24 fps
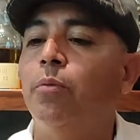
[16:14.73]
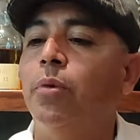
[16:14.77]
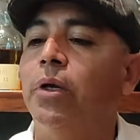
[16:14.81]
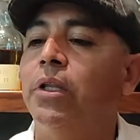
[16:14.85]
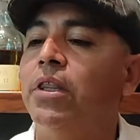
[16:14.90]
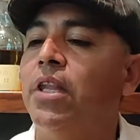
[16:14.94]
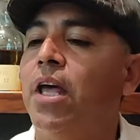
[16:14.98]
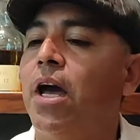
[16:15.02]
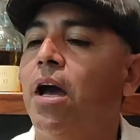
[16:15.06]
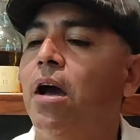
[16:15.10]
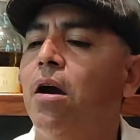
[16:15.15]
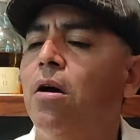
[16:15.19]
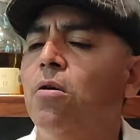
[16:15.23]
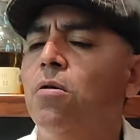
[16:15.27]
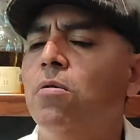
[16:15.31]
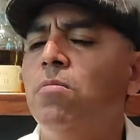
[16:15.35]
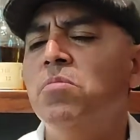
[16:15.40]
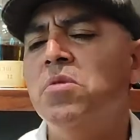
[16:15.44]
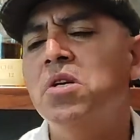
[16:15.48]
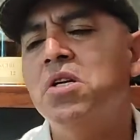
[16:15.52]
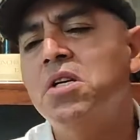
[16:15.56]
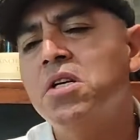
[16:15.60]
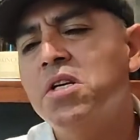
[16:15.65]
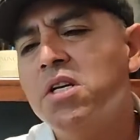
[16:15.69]
but now,
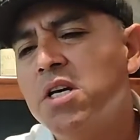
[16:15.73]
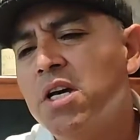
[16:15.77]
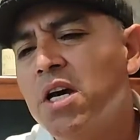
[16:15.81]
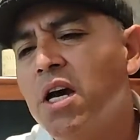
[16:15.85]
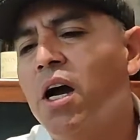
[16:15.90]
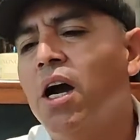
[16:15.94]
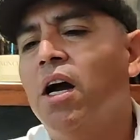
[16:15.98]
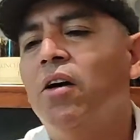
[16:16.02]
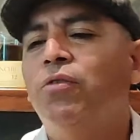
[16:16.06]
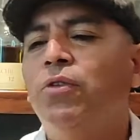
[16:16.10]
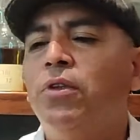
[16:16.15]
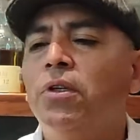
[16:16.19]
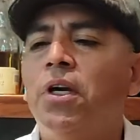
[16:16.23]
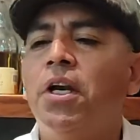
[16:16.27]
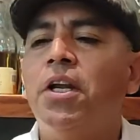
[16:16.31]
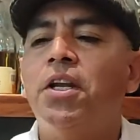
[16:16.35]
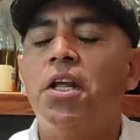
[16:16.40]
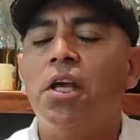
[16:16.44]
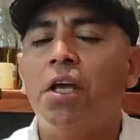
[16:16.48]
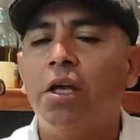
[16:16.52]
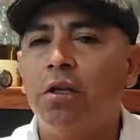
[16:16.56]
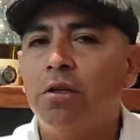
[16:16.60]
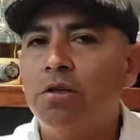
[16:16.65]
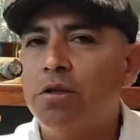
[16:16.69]
after
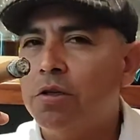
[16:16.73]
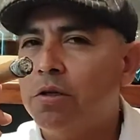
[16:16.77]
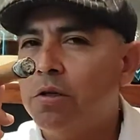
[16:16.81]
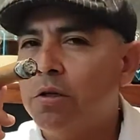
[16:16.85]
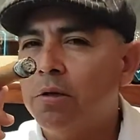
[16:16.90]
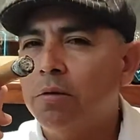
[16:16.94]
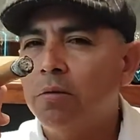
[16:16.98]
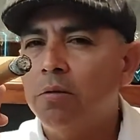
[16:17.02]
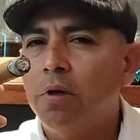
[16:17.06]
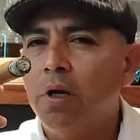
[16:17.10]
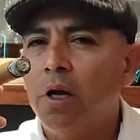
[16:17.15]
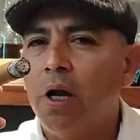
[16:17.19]
an inch,